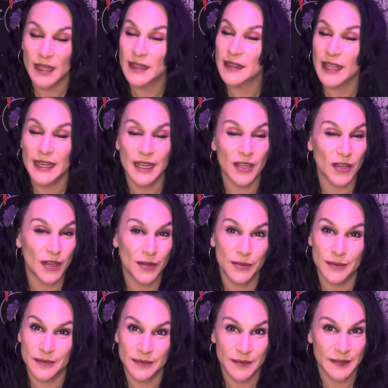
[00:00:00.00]
Let it go
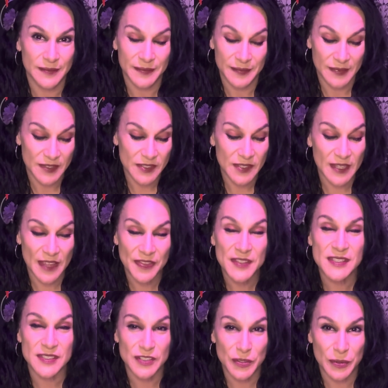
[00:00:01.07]
so that
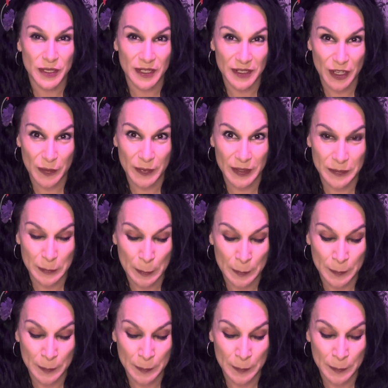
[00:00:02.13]
this new can come in.